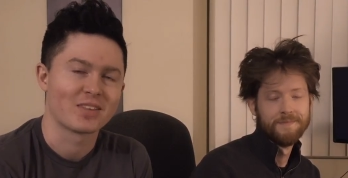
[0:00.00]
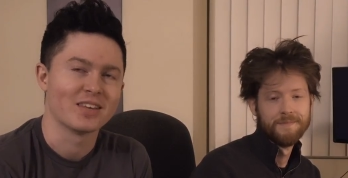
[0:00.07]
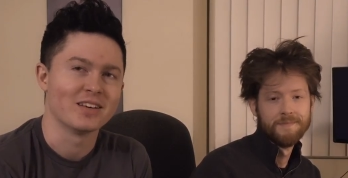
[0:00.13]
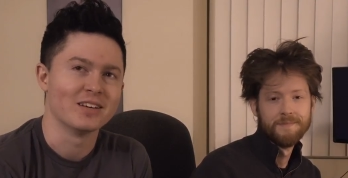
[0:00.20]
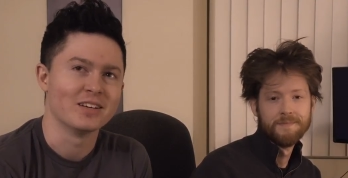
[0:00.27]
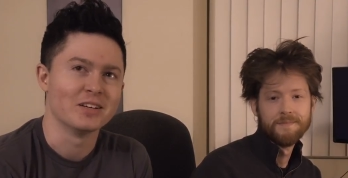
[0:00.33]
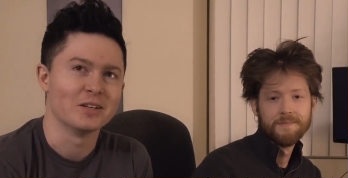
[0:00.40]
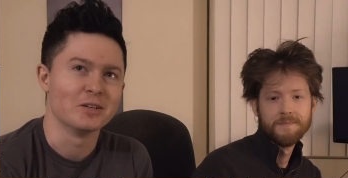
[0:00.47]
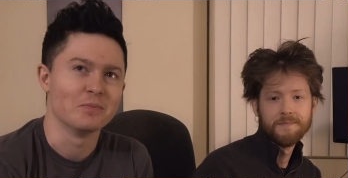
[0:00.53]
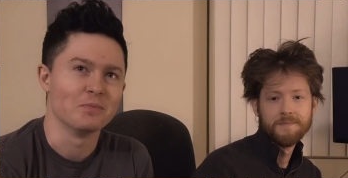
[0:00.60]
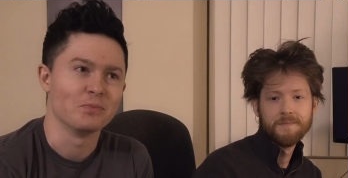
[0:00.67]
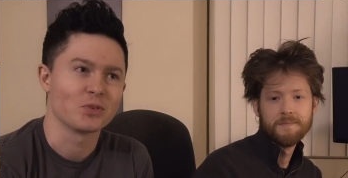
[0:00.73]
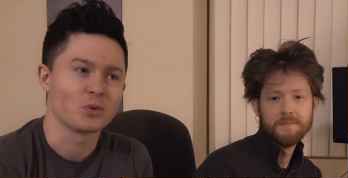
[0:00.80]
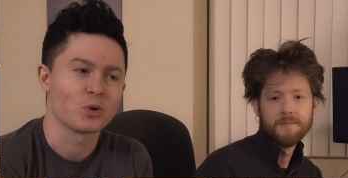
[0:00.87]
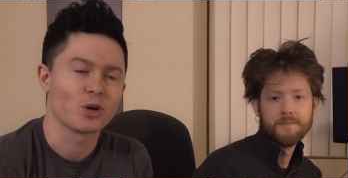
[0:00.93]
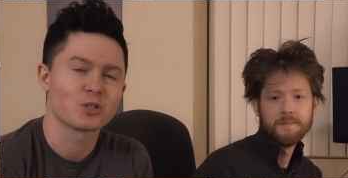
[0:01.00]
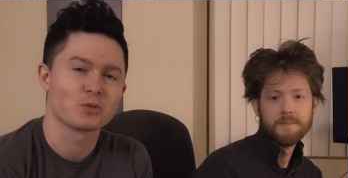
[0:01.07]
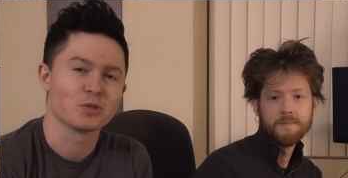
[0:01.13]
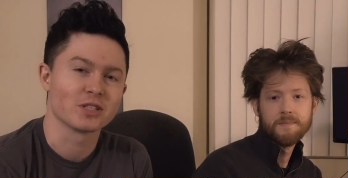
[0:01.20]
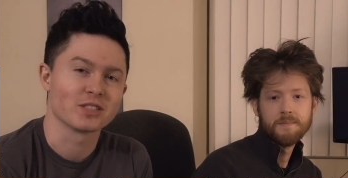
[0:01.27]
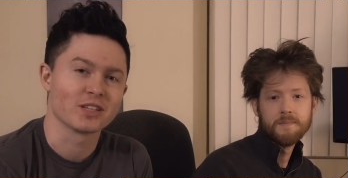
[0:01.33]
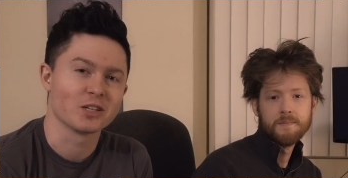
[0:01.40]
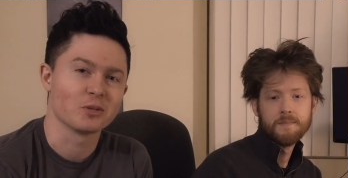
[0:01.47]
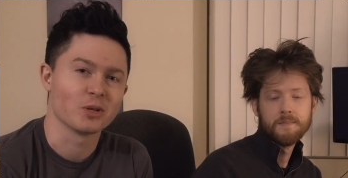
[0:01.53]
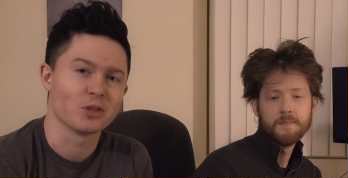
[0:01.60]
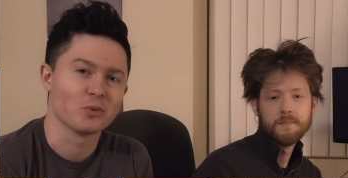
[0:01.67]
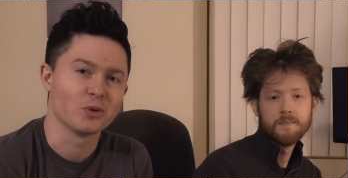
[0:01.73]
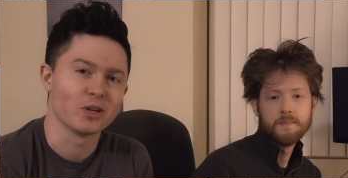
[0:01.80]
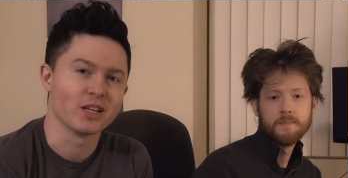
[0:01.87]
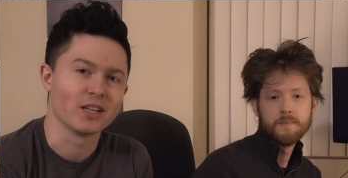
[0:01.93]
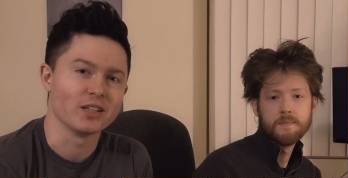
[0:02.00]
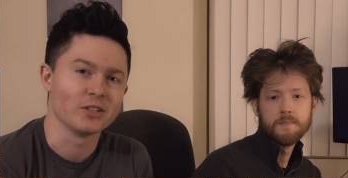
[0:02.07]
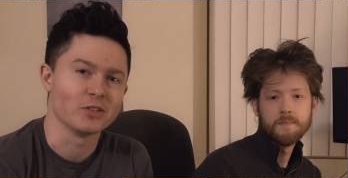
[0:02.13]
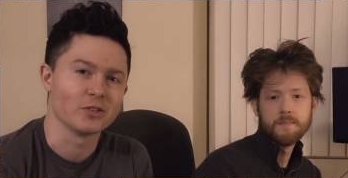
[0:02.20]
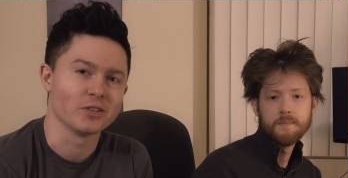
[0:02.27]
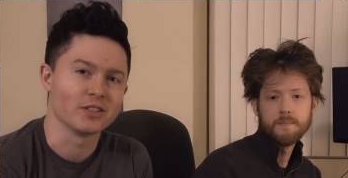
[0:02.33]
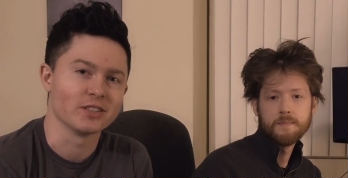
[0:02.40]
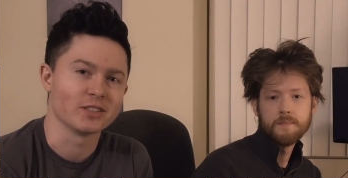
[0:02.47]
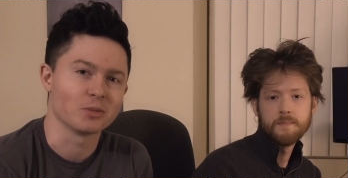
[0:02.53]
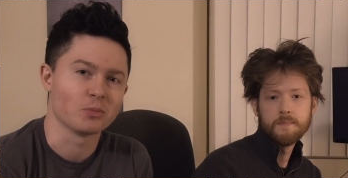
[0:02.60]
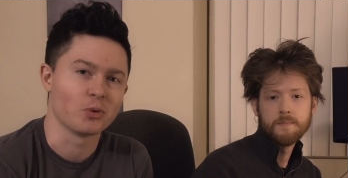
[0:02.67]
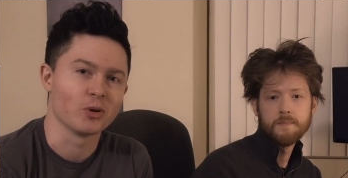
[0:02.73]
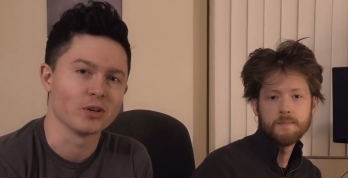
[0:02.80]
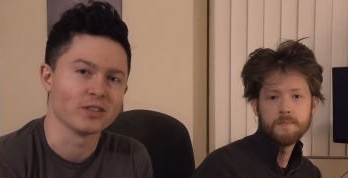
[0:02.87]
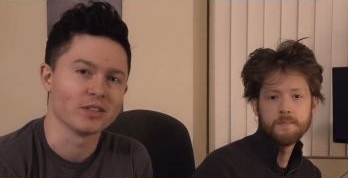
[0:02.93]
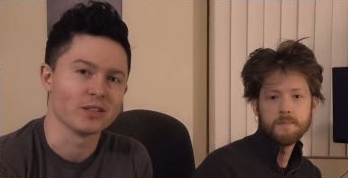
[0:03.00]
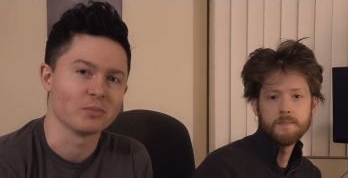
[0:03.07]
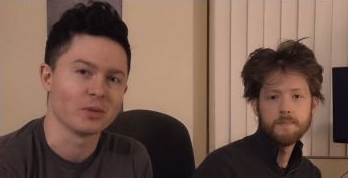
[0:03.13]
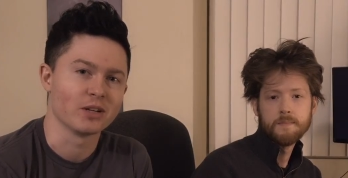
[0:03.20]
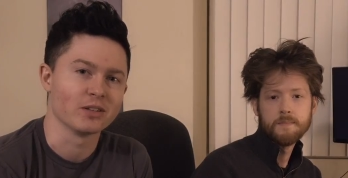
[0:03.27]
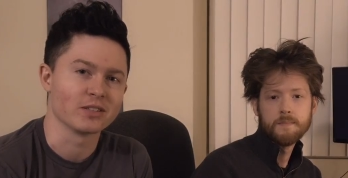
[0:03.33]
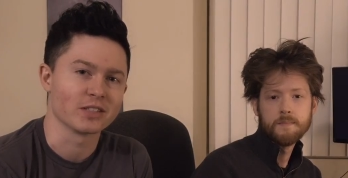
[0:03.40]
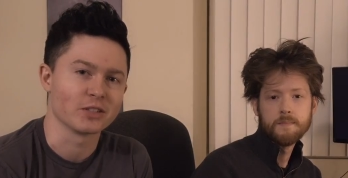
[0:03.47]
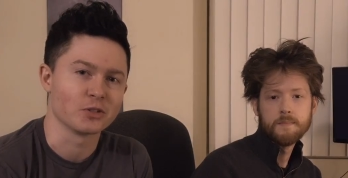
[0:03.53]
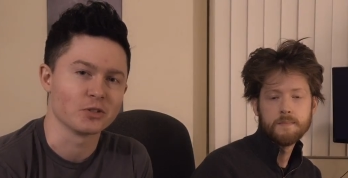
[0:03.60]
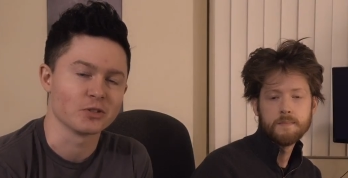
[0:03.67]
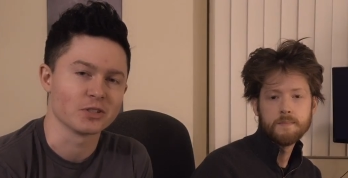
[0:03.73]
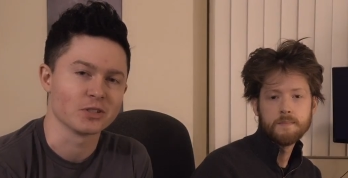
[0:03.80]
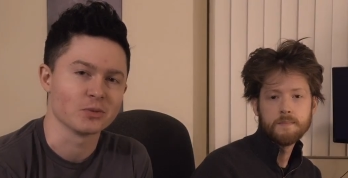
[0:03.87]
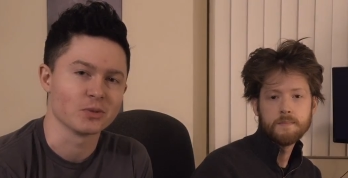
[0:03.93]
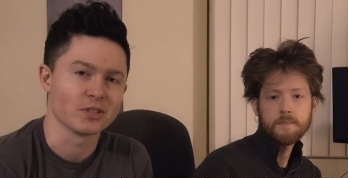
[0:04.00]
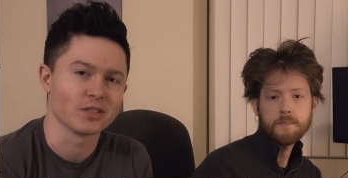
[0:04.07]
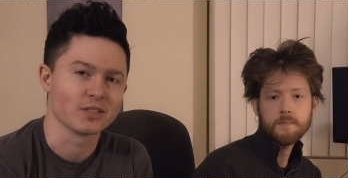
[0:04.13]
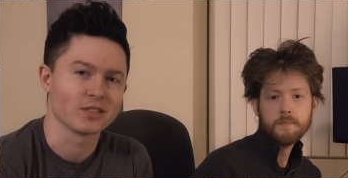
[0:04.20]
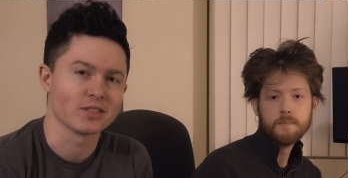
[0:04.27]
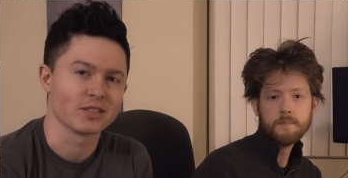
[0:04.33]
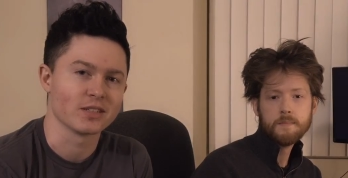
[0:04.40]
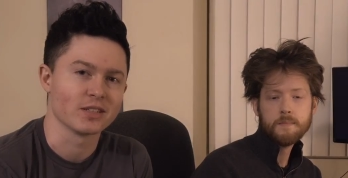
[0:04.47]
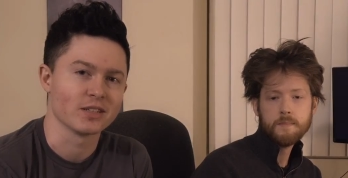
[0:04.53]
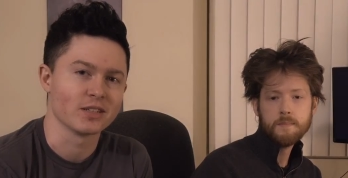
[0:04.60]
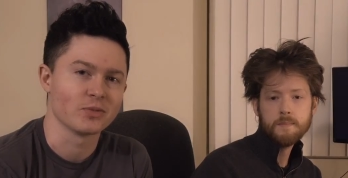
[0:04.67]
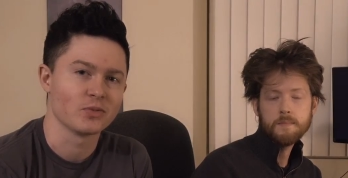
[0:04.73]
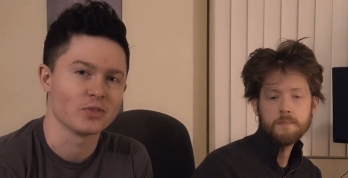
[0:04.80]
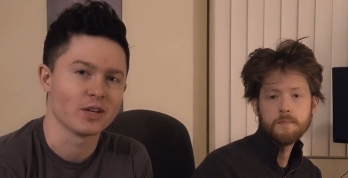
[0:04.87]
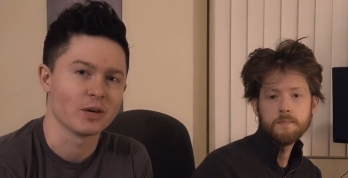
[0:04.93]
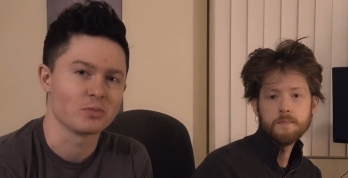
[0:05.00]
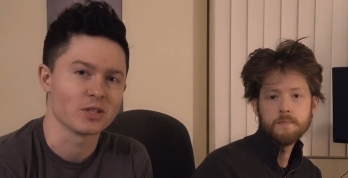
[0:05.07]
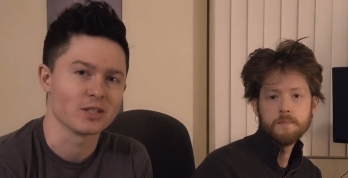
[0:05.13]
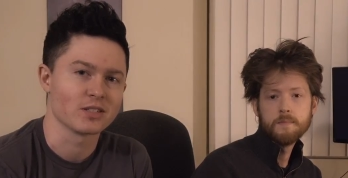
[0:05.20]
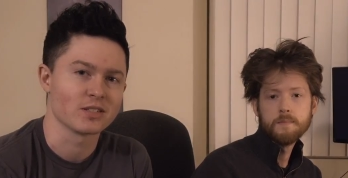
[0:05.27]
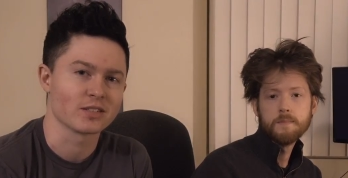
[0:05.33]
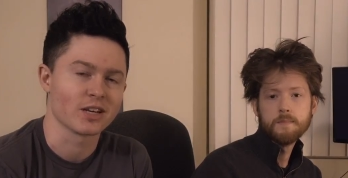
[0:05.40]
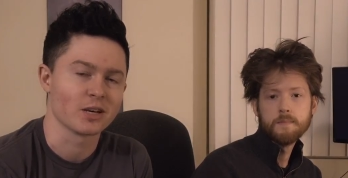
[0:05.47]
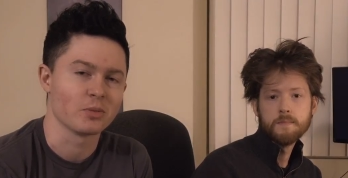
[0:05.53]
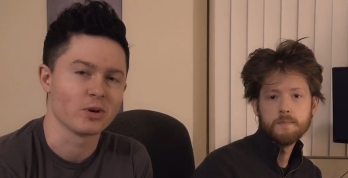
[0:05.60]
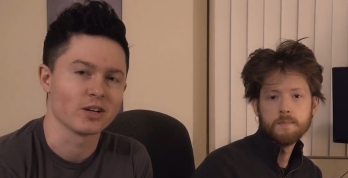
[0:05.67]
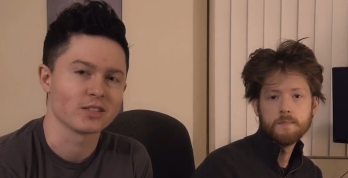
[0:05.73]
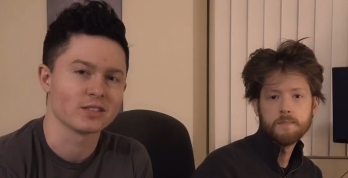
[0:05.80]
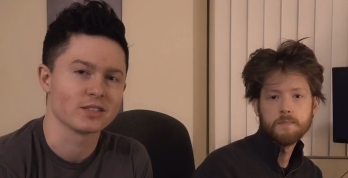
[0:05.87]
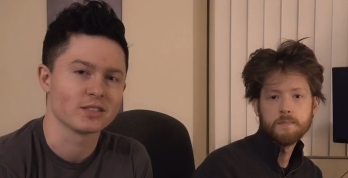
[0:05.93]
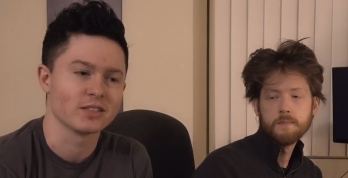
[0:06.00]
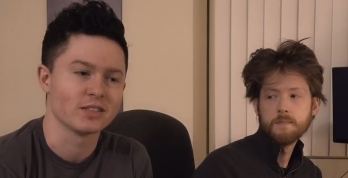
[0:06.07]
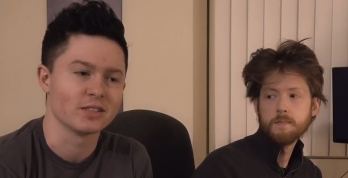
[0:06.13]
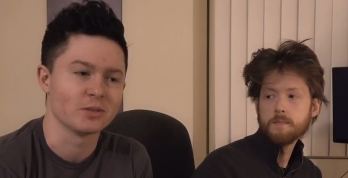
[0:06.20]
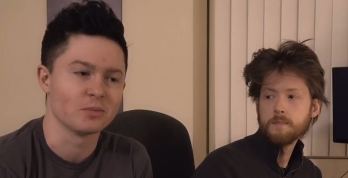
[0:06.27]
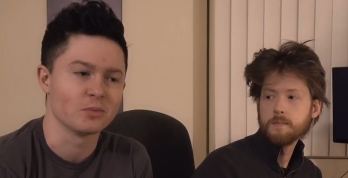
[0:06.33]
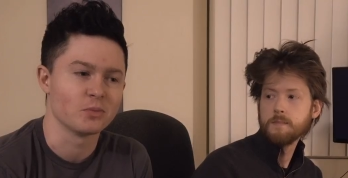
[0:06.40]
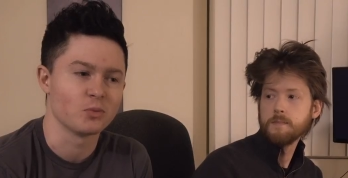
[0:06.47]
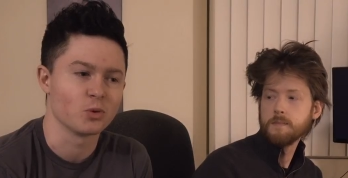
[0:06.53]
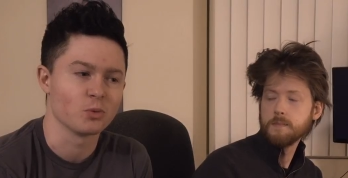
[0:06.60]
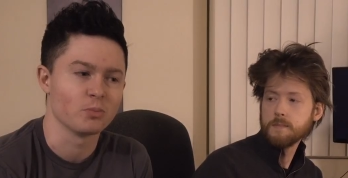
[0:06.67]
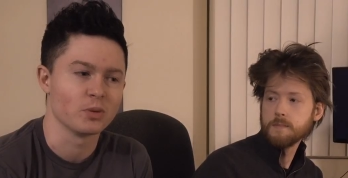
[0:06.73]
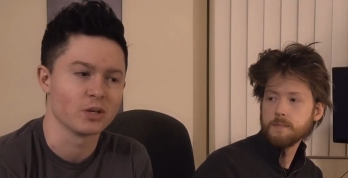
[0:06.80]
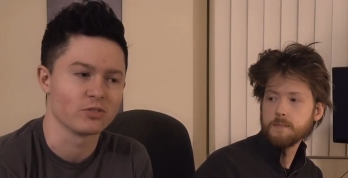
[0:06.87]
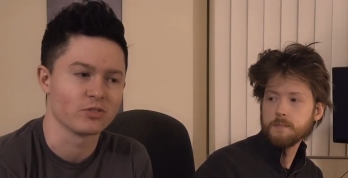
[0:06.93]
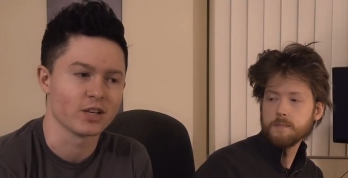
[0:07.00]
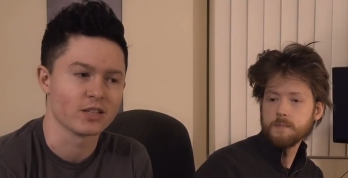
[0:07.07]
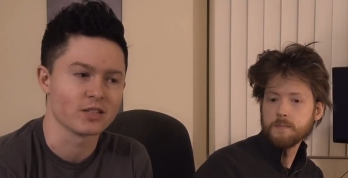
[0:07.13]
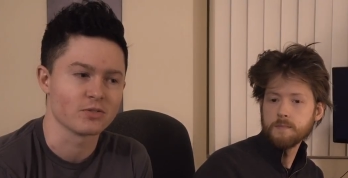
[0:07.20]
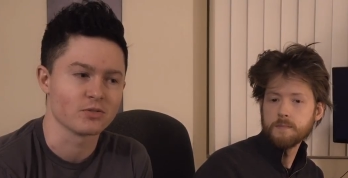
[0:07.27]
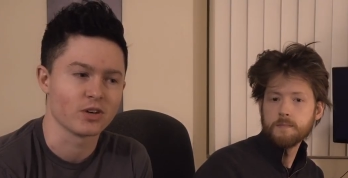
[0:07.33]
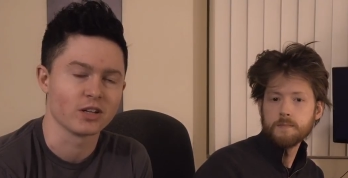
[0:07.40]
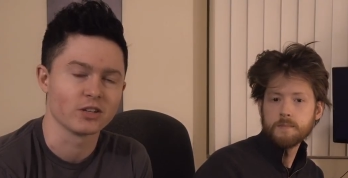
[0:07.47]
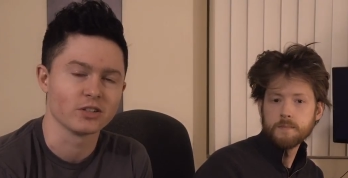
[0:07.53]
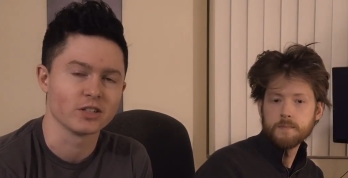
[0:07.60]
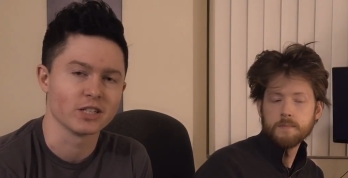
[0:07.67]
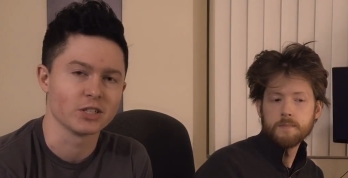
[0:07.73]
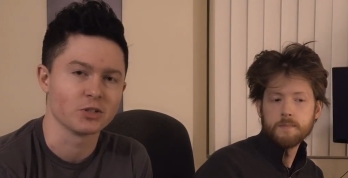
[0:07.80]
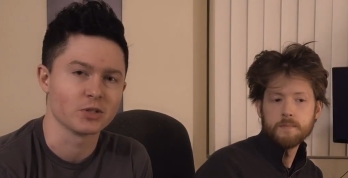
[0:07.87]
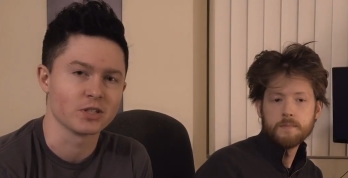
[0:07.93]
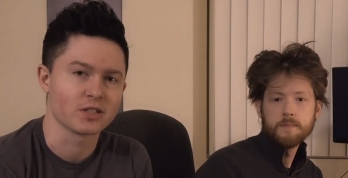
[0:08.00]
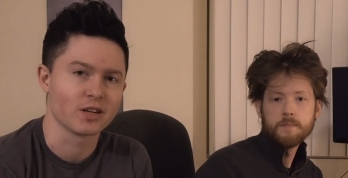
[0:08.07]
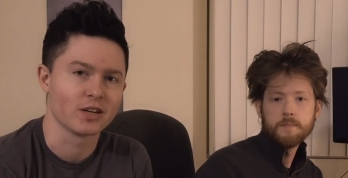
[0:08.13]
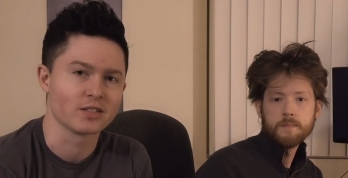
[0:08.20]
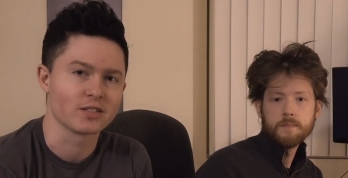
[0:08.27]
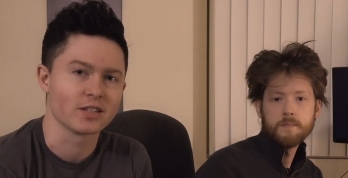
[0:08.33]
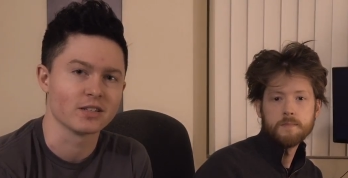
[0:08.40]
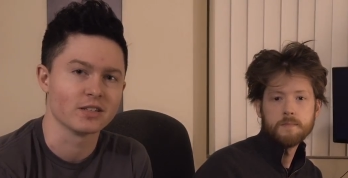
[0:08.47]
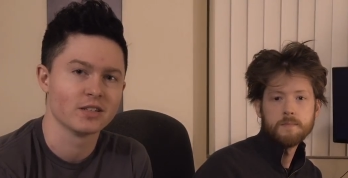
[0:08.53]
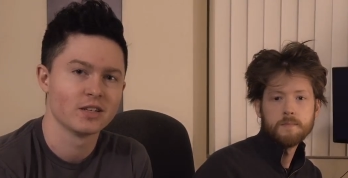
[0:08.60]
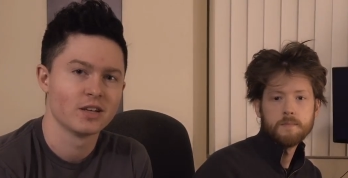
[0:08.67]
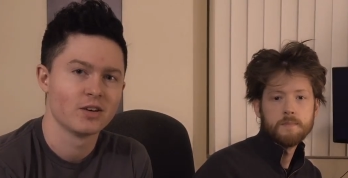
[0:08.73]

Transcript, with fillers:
Speaker 1: Um, we're also really excited about the 180 degree support that Mettle is introducing with this uh, update to Skybox. Um, we're big fans of 180 degree content